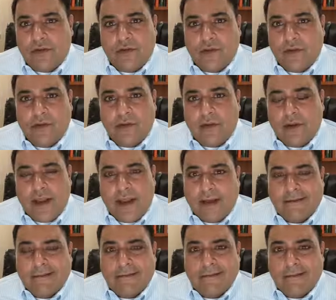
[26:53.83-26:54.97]
If those are
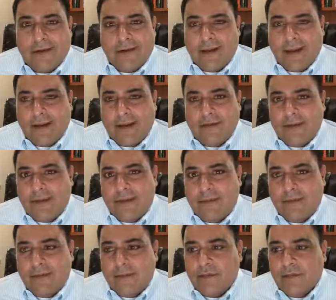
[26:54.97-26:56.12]
intact, you're not going to have any
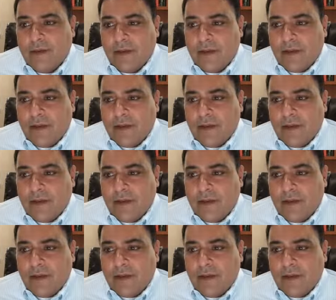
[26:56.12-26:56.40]
symptoms.